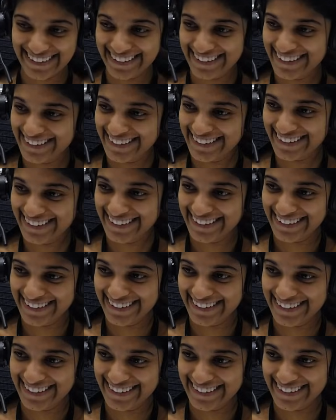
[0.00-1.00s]

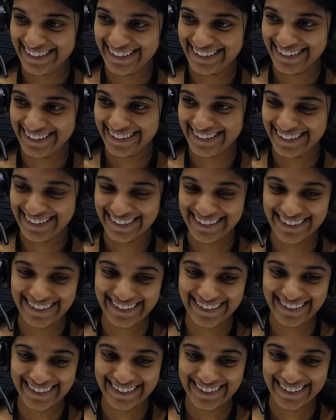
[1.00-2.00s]

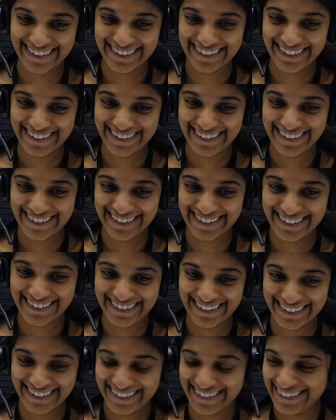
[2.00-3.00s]

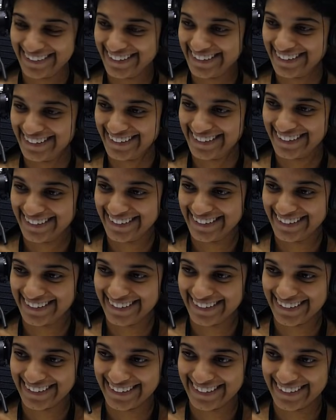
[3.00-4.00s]

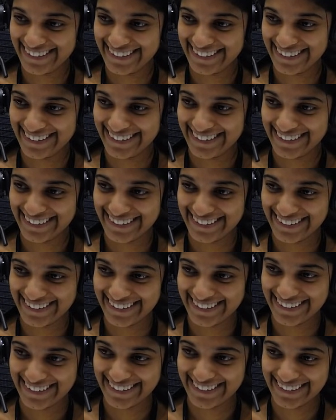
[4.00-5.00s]

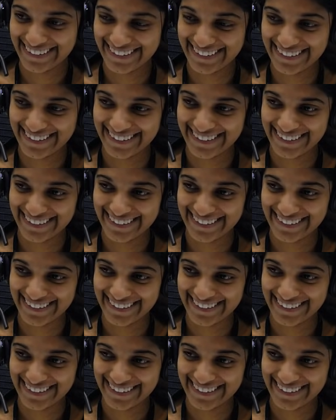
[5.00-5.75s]
No words are spoken by the person on screen.